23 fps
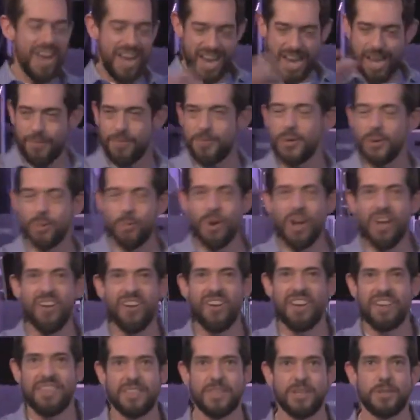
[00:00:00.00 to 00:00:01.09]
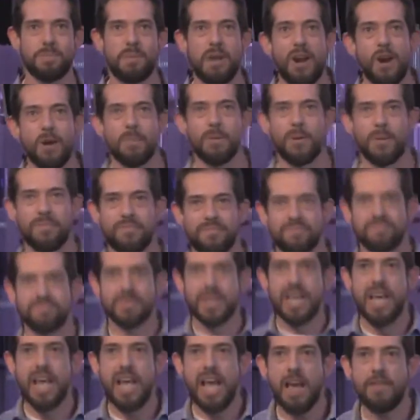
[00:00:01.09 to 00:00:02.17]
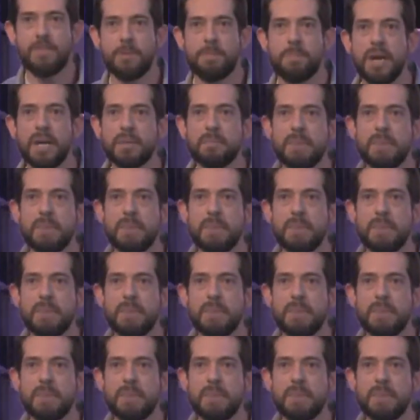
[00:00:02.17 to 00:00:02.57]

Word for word: if you will, in this parable. If you pick